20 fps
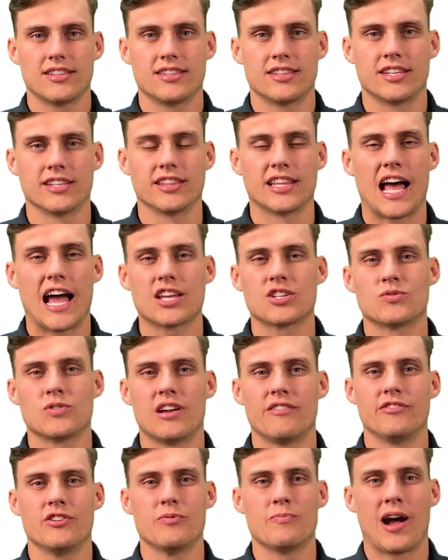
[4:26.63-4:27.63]
The last
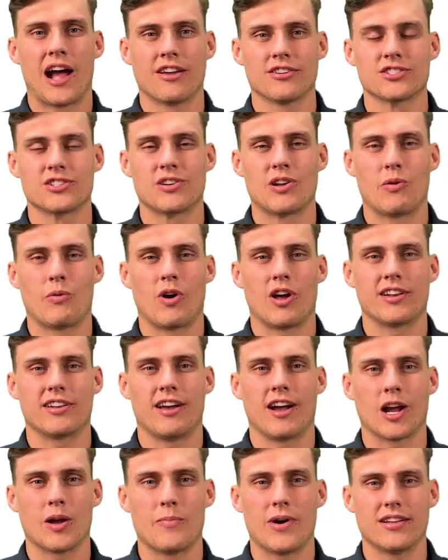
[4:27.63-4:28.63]
revenue milestone I want to
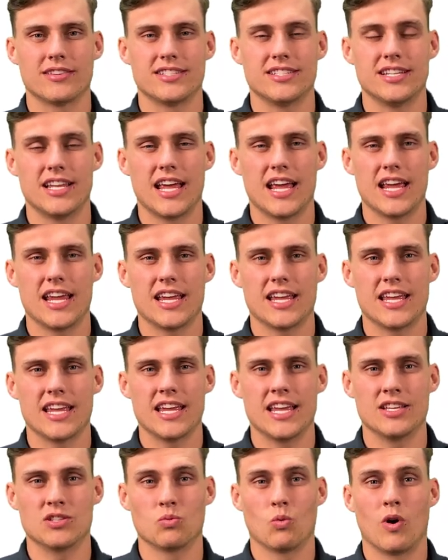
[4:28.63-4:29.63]
talk about today
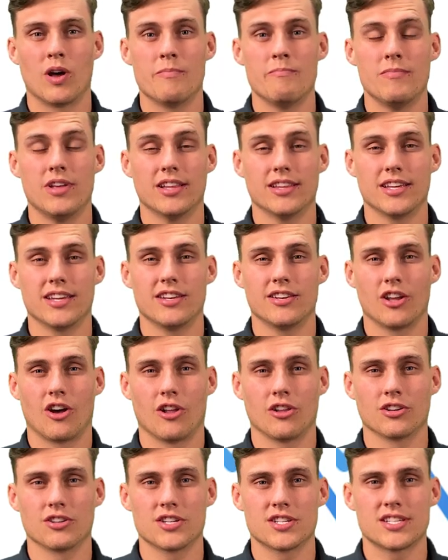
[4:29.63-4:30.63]
is $1 million.
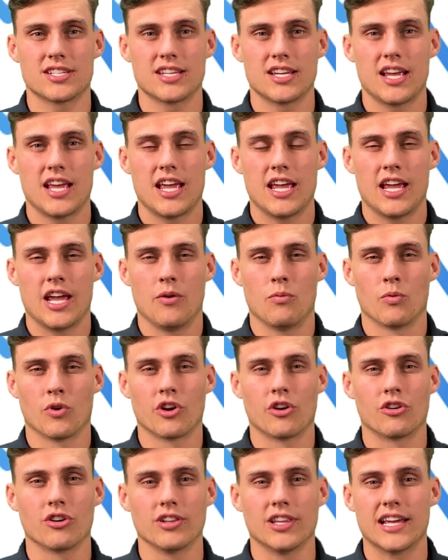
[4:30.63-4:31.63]
And we're
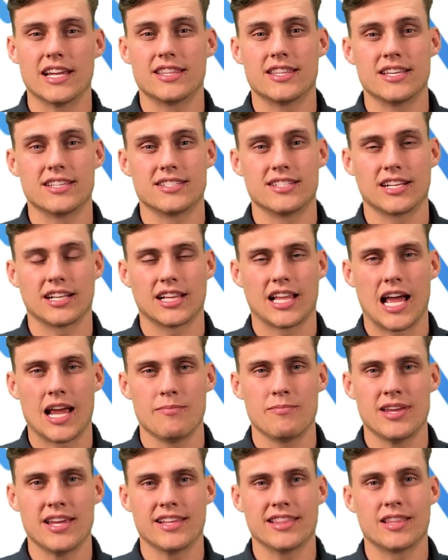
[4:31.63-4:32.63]
going to relate this to
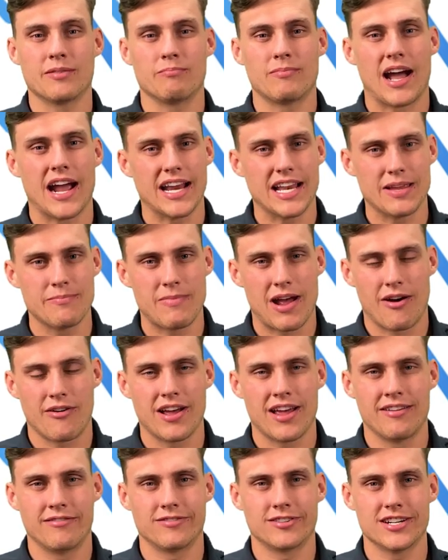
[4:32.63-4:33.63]
climbing the mighty Mount
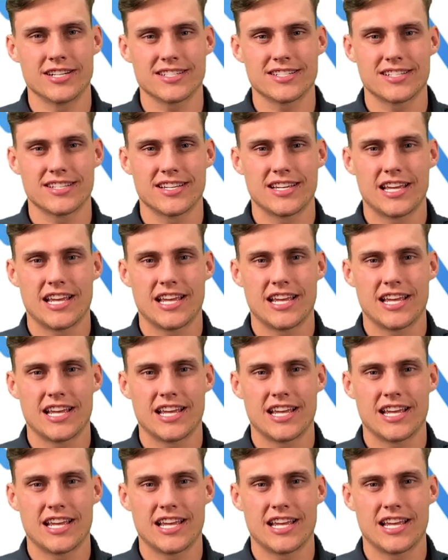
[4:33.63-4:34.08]
Everest.